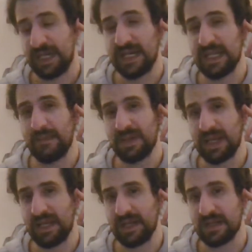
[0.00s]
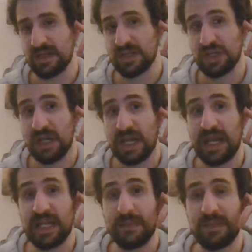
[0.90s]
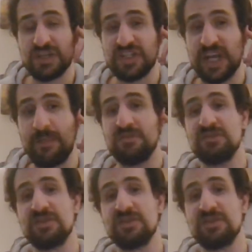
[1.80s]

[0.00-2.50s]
He eliminated Sheamus.